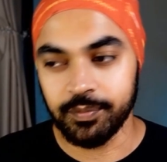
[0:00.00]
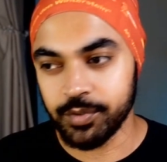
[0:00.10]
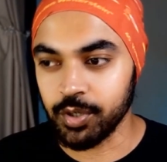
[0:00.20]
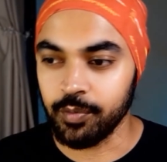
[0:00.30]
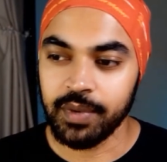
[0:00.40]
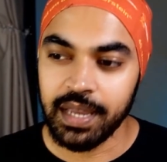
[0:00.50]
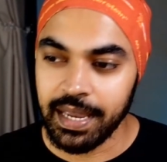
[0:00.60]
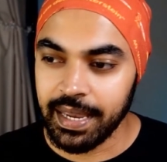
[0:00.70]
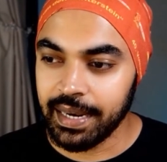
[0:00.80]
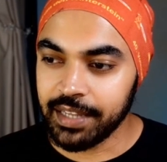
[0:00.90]
So
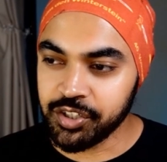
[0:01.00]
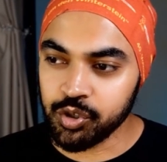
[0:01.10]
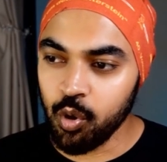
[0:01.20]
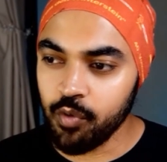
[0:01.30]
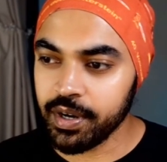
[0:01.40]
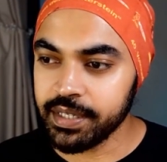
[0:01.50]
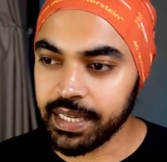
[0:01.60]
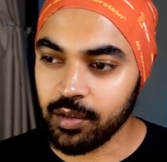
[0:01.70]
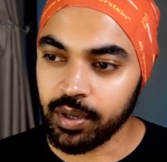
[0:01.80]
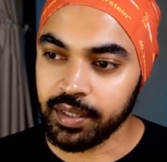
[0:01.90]
let's just go over and
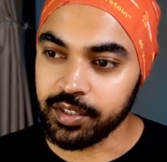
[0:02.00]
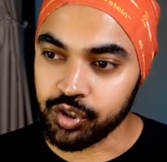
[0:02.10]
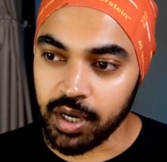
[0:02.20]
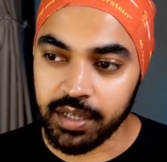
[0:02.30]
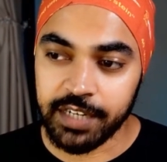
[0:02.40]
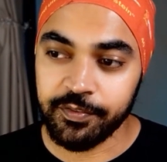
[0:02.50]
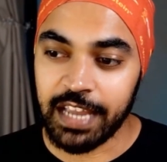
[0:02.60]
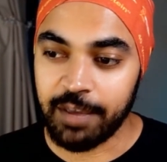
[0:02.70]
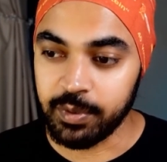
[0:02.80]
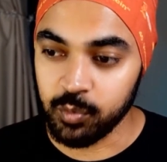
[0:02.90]
take a look at this chart that we
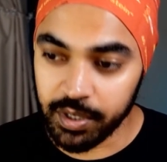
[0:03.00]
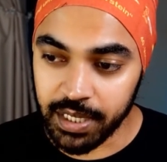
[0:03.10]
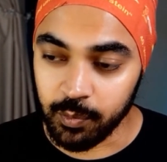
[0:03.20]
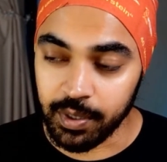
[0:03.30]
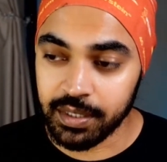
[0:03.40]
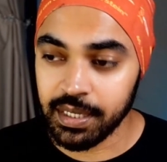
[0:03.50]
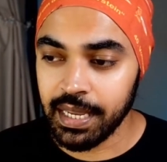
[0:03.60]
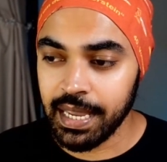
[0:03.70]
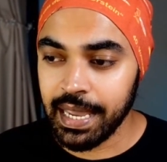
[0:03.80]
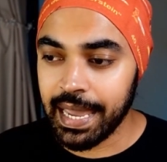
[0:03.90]
have been working with.
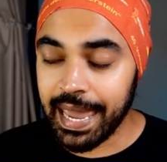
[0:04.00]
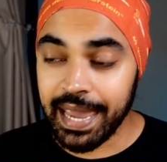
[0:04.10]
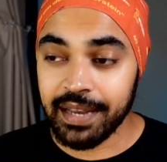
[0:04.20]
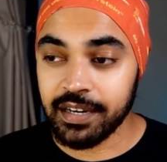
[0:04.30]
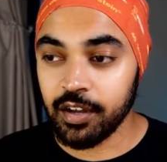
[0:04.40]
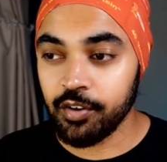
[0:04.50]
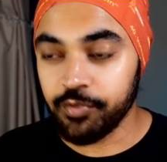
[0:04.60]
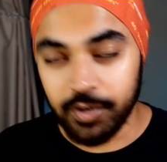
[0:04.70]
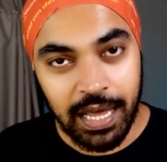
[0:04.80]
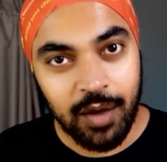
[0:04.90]
And
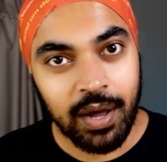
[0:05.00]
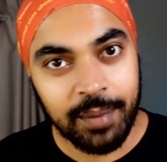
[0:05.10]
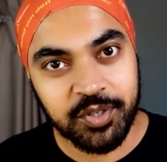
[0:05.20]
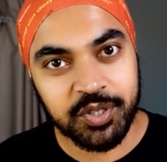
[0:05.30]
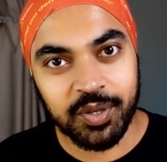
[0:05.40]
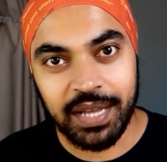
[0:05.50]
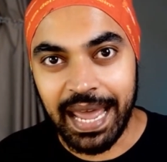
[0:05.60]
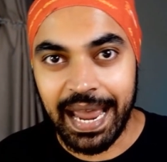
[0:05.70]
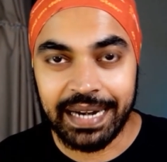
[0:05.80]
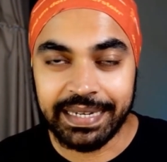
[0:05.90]
for now, I'm just going to
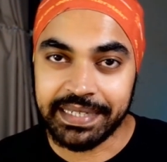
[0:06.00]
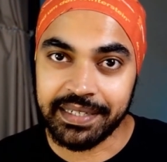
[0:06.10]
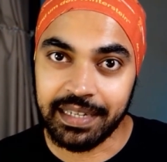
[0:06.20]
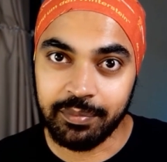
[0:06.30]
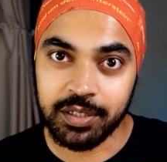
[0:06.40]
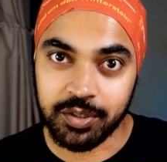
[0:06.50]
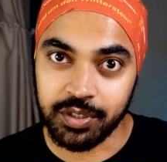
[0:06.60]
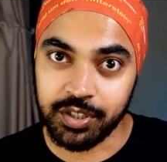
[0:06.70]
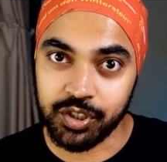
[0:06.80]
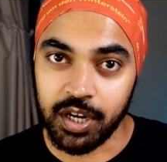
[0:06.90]
add data labels to
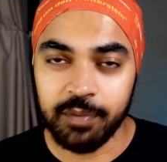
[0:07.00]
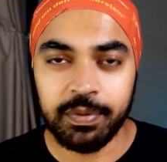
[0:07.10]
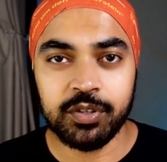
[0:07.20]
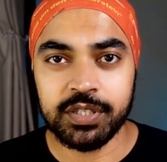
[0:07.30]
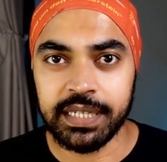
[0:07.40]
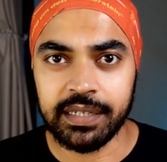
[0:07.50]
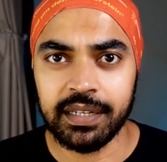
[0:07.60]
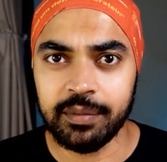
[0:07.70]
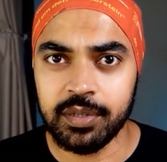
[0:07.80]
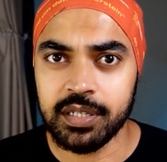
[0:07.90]
this chart because data
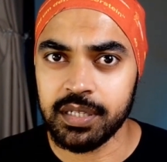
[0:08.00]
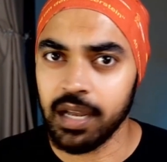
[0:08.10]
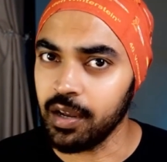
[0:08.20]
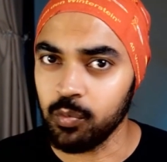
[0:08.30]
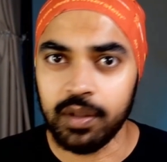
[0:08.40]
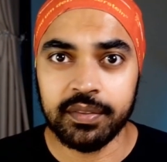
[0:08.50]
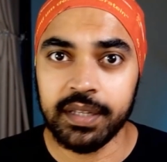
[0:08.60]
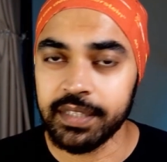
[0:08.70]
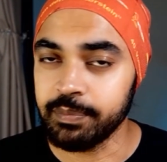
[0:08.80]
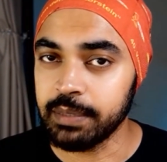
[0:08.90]
labels are one
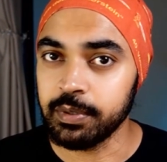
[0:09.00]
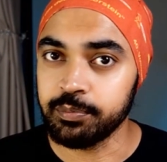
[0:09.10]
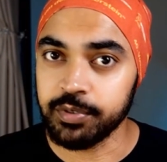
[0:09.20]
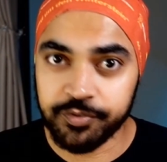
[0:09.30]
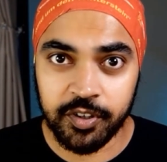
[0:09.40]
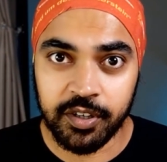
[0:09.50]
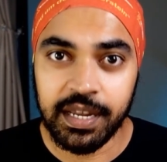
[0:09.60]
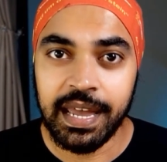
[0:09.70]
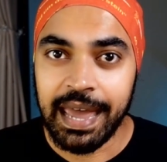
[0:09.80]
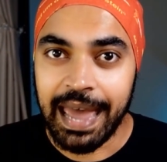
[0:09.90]
thing that people prefer
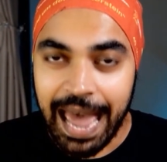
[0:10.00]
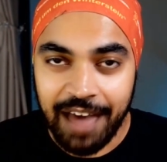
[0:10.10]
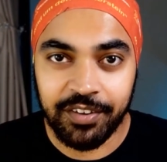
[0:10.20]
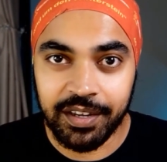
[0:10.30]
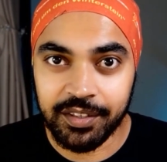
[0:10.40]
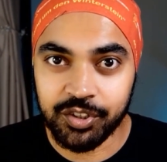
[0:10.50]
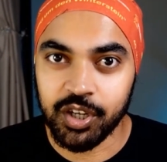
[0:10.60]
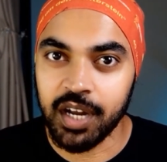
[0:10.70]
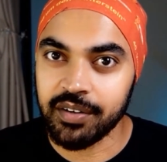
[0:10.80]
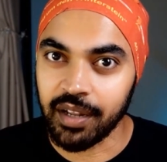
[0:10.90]
having in the
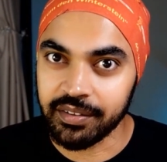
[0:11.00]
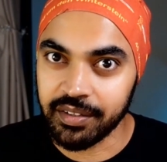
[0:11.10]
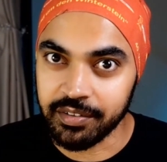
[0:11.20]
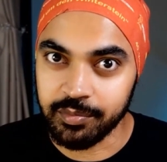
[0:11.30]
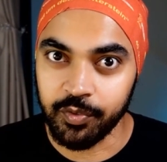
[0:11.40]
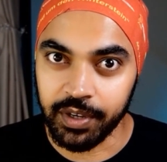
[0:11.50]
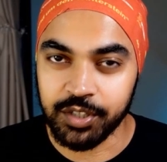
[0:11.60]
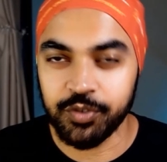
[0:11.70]
chart rather than removing it.